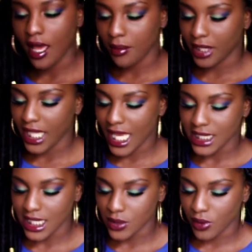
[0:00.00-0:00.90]

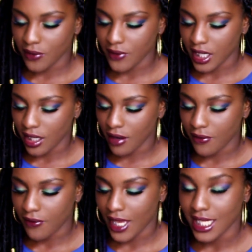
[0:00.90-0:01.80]
glasses would fit your
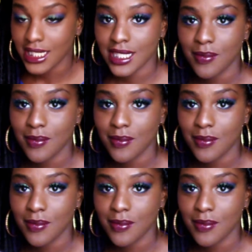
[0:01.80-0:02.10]
face